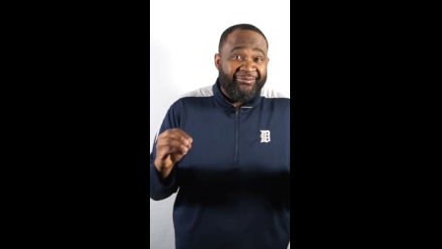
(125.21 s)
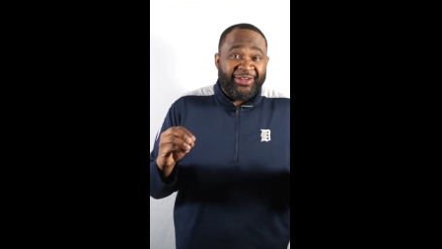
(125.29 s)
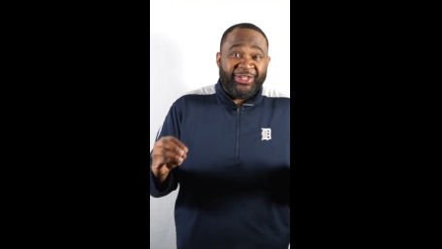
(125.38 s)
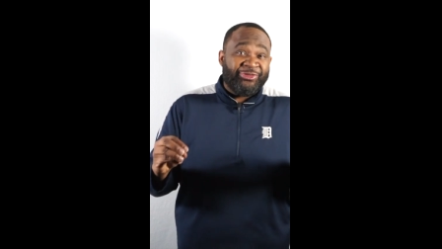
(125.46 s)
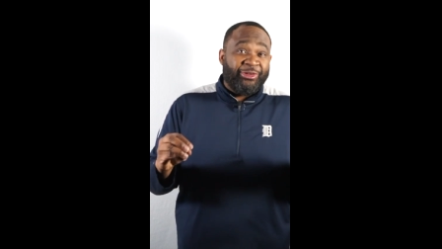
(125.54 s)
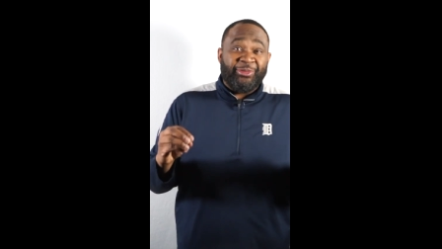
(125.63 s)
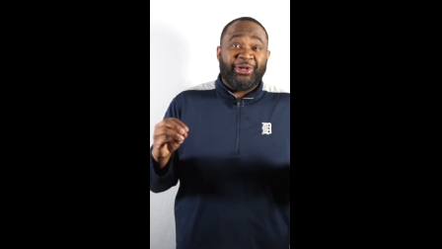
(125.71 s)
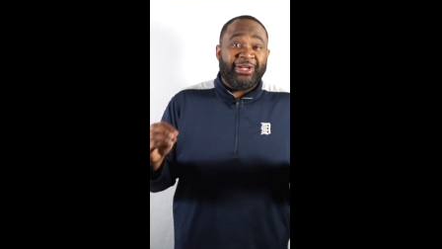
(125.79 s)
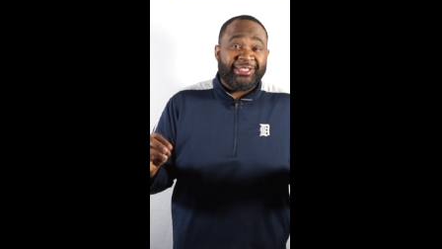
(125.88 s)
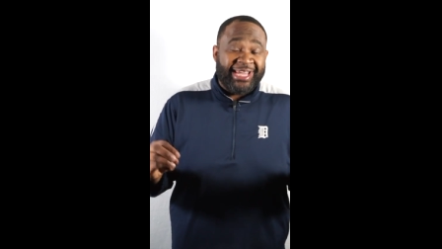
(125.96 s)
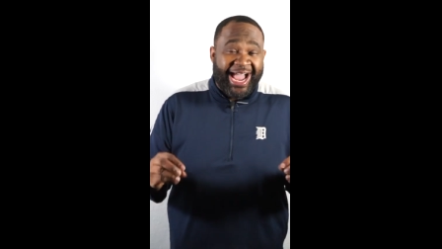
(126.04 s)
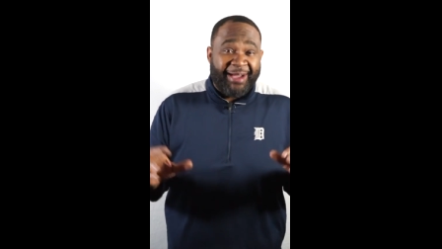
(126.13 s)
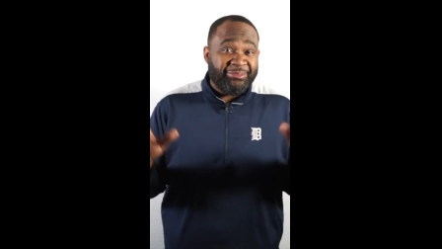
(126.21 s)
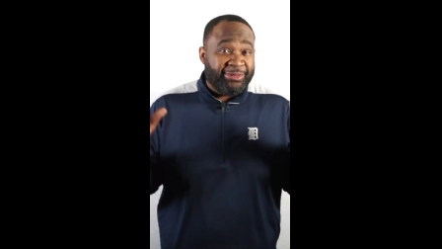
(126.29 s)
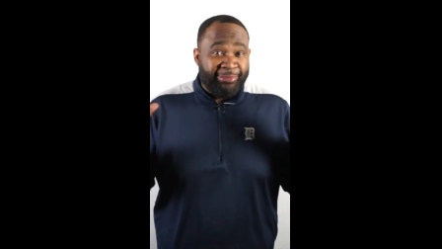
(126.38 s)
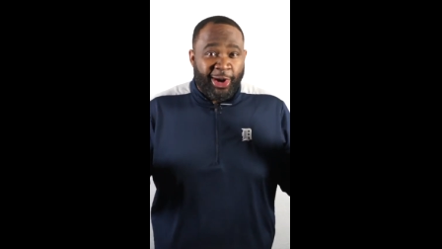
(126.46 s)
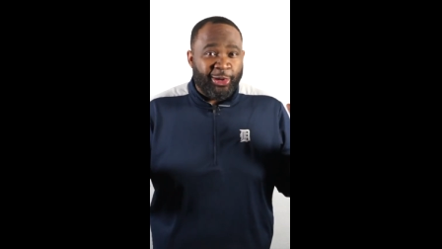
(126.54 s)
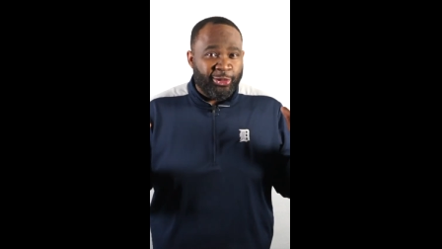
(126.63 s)
Evans from Good
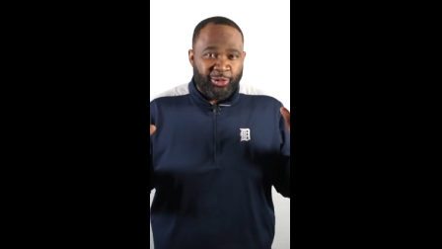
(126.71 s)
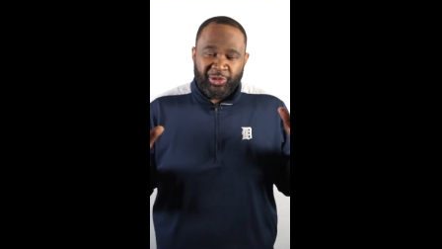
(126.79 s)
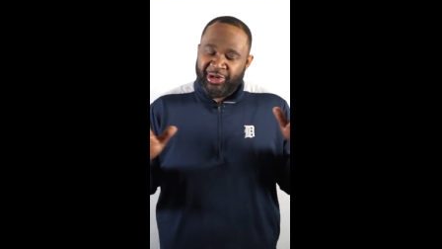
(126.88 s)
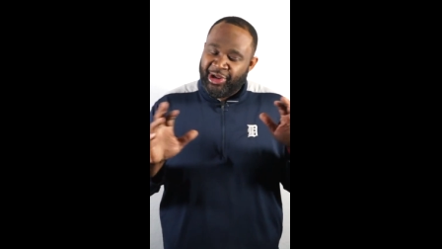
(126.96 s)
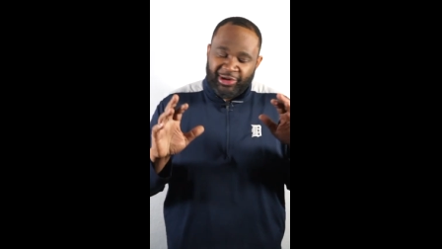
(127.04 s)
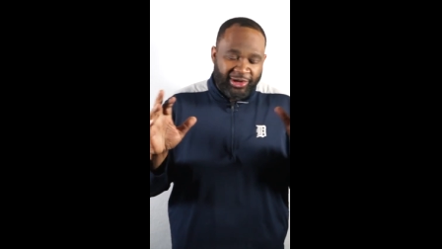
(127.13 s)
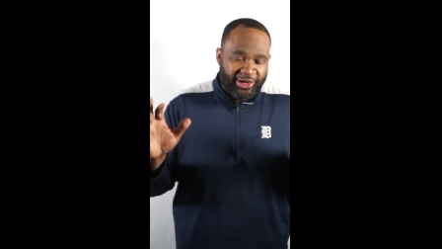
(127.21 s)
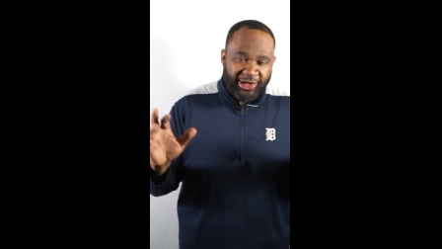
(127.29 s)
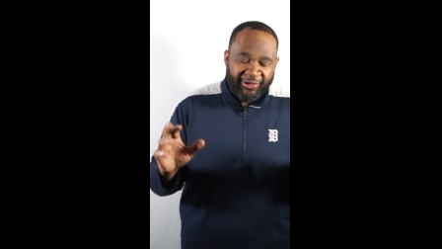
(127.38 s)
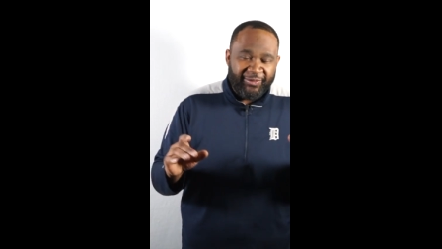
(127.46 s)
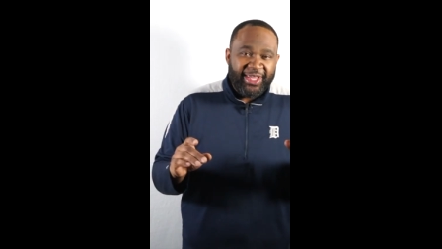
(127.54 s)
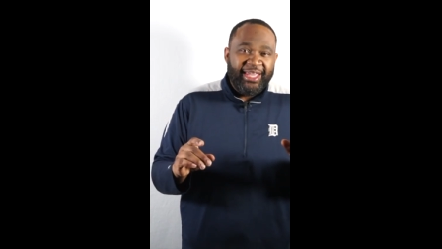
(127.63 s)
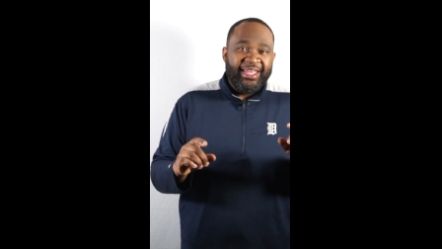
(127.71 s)
Times mode. No, no, no, no.